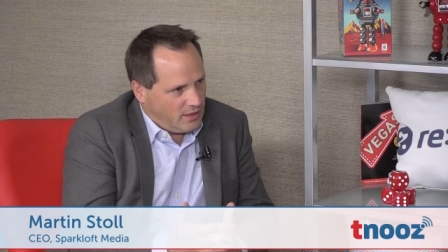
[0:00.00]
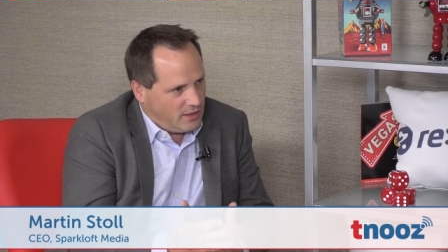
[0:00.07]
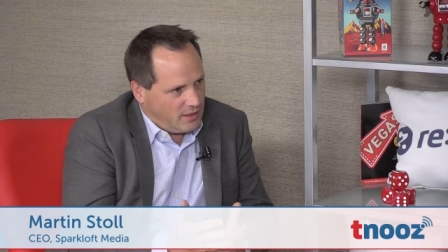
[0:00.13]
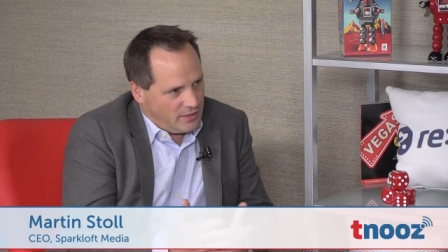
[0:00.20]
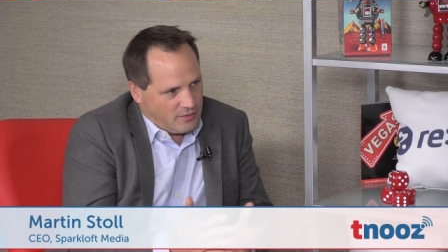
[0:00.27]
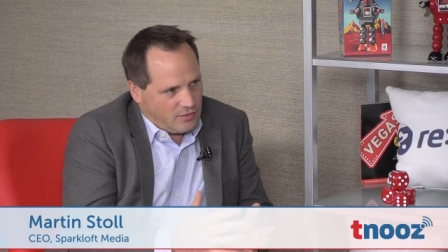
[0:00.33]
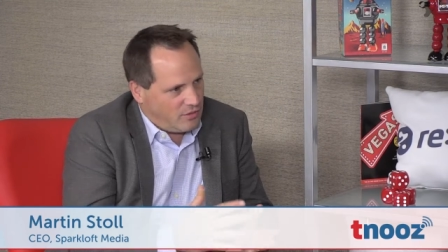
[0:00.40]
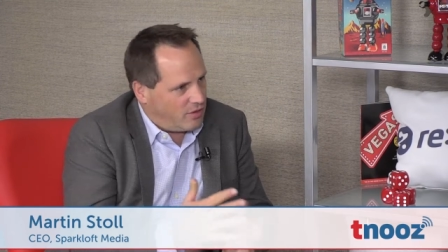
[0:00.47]

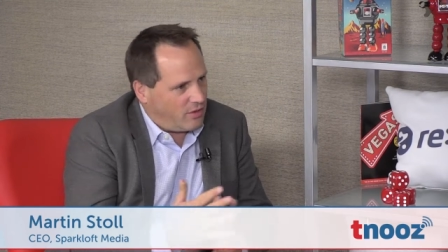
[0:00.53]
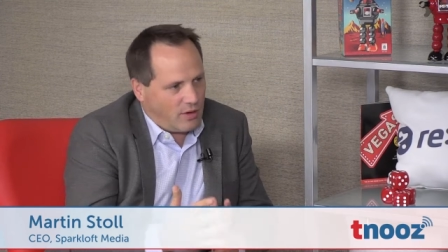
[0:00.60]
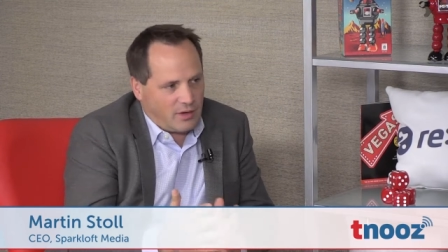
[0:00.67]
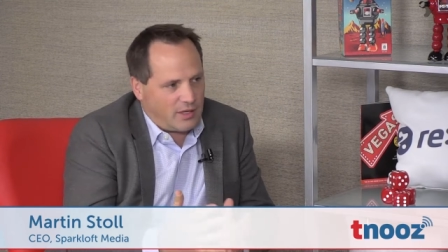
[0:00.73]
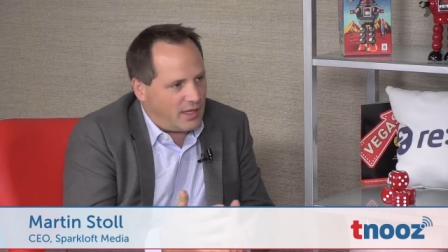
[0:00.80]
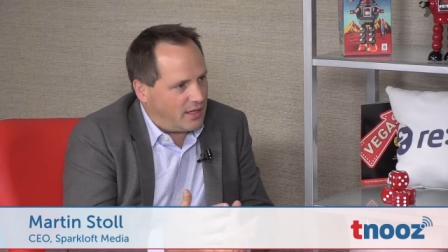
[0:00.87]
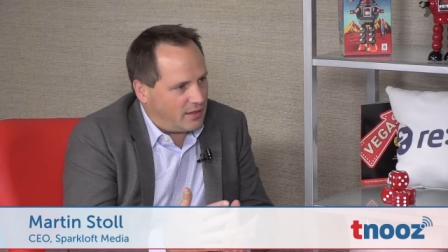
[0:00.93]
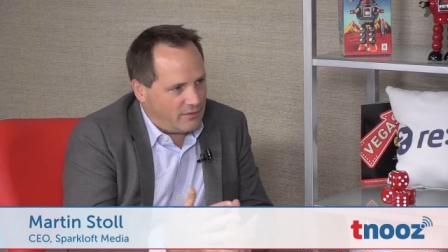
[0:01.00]
and who
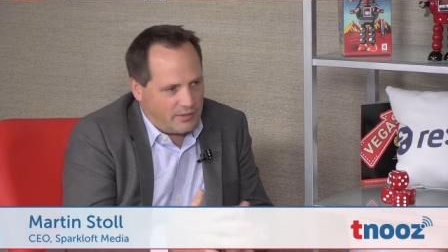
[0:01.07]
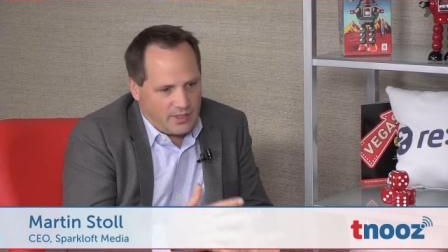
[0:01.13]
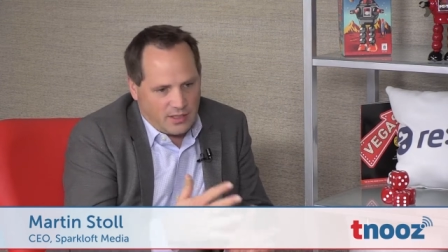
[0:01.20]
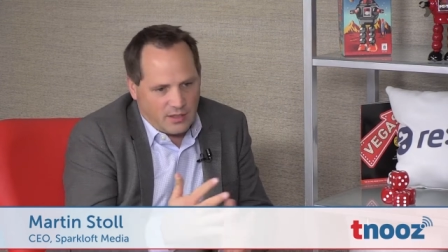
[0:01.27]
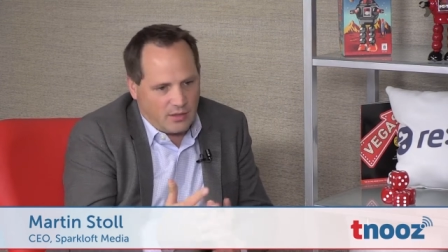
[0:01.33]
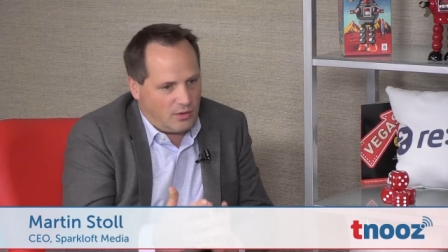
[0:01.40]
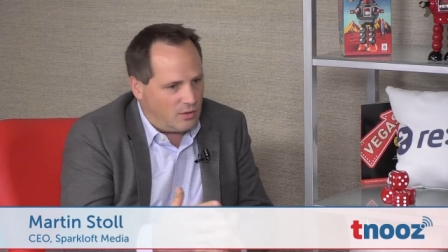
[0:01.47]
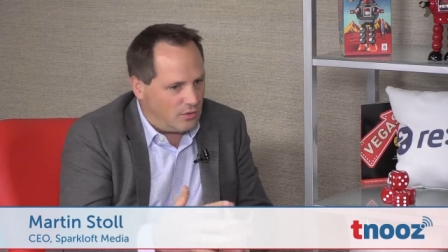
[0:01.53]
thought like, we
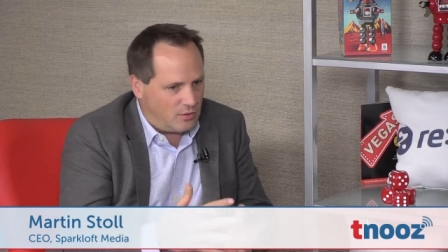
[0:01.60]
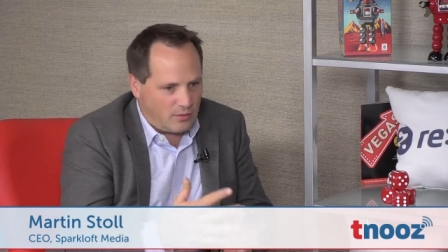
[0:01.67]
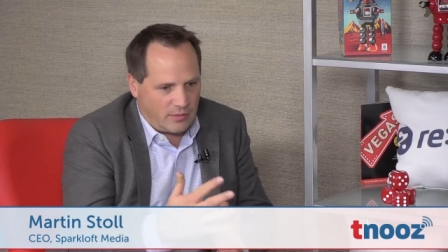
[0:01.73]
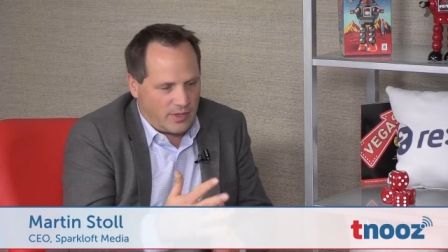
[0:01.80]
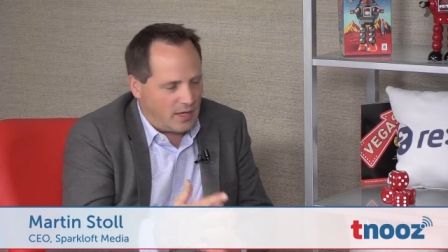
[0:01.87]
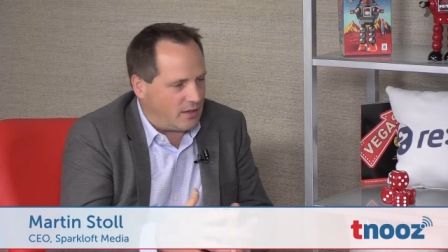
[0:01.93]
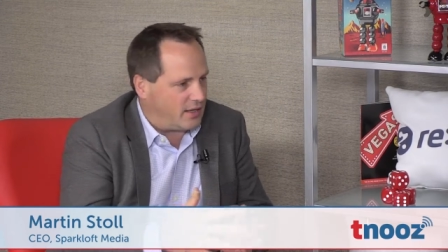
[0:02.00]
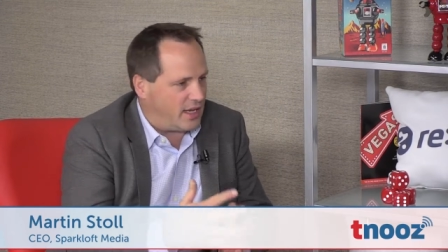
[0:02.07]
know
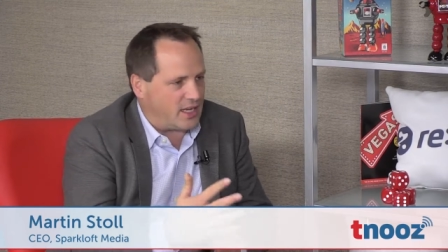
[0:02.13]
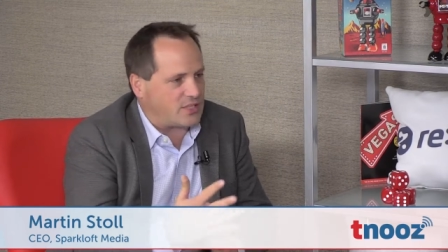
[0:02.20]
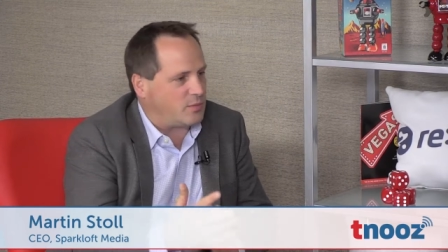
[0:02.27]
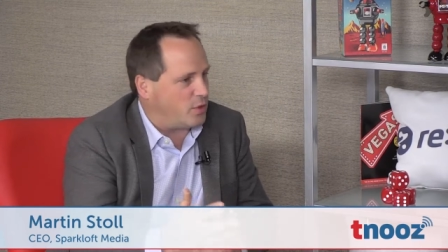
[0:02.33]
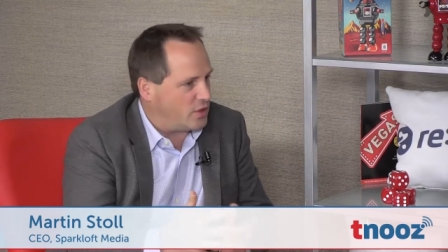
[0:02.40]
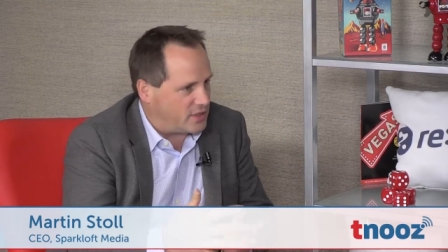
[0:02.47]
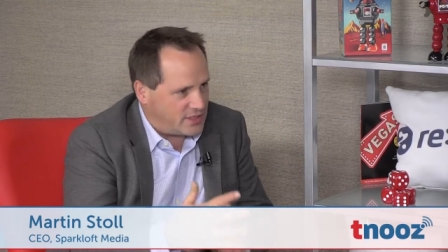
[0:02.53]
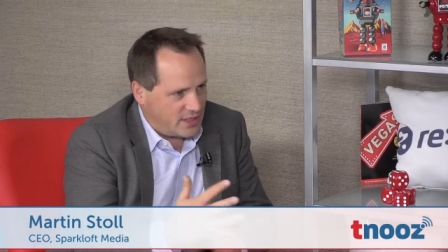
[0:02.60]
we are the
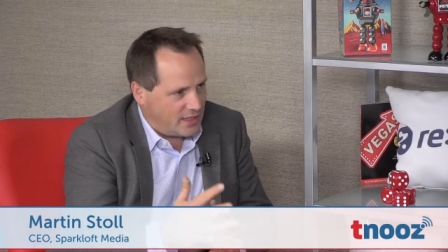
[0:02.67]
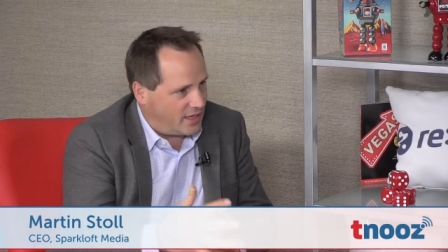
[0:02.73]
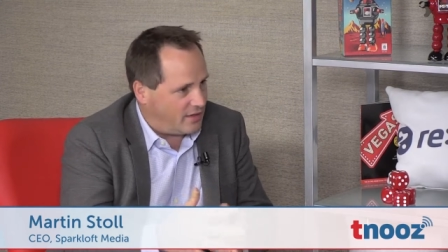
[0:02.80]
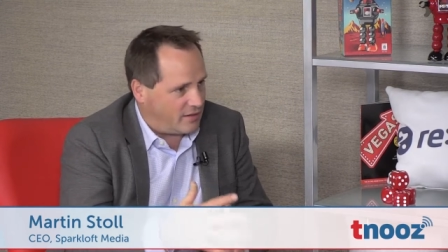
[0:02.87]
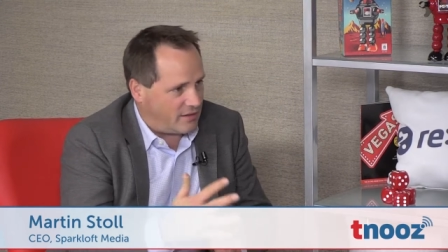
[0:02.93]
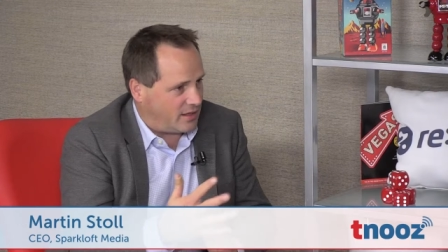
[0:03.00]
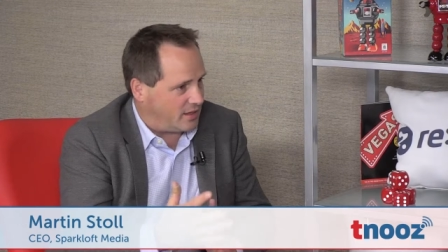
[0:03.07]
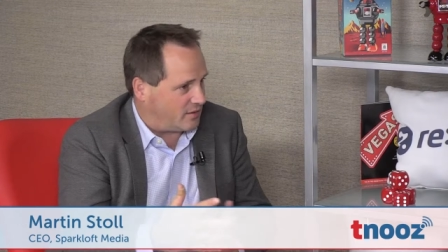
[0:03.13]
experts in
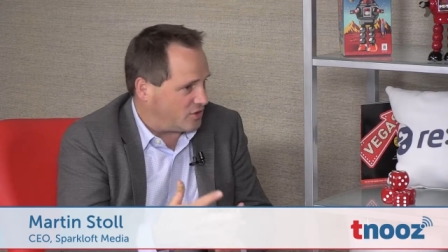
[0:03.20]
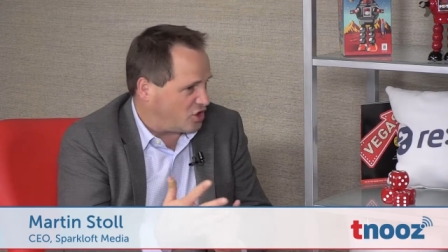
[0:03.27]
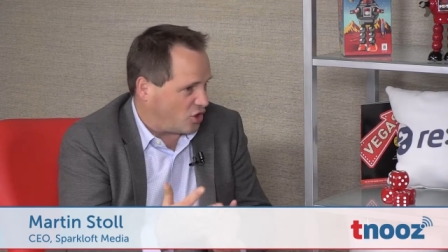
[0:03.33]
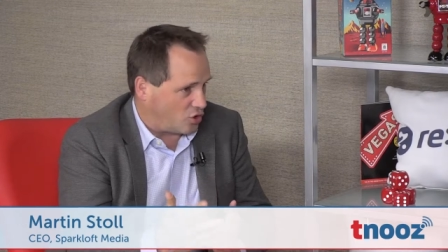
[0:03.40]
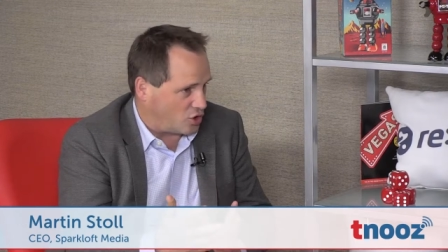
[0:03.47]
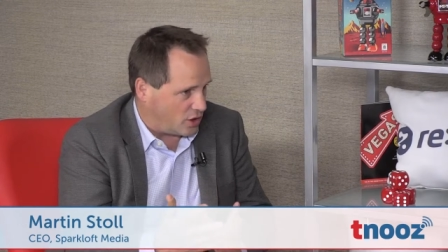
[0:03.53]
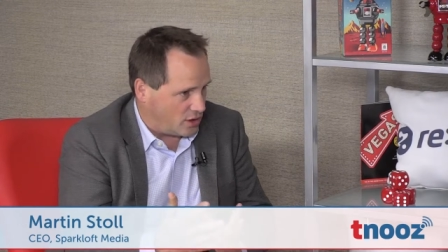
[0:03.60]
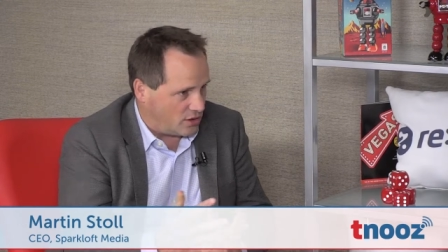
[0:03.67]
anything
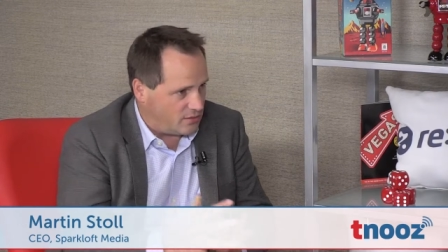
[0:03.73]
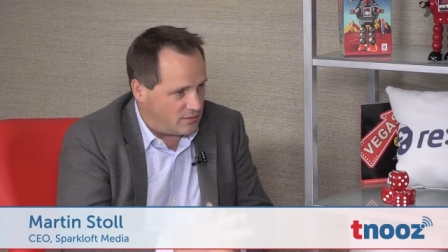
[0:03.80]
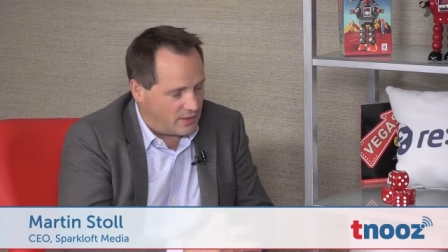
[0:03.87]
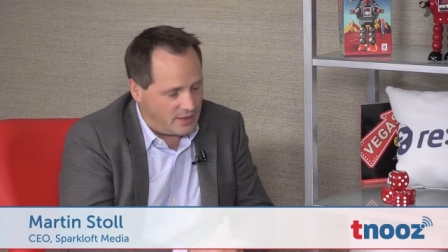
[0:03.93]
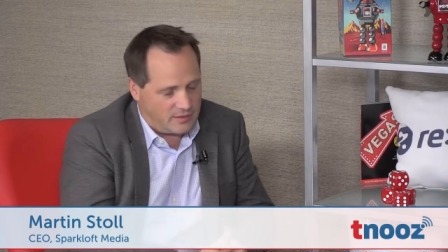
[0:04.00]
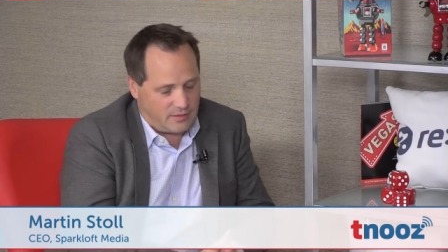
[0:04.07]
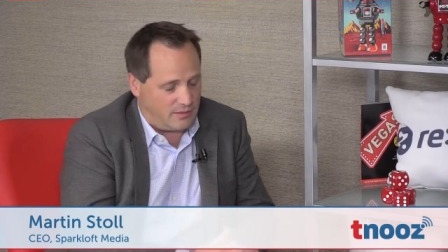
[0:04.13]
social, right?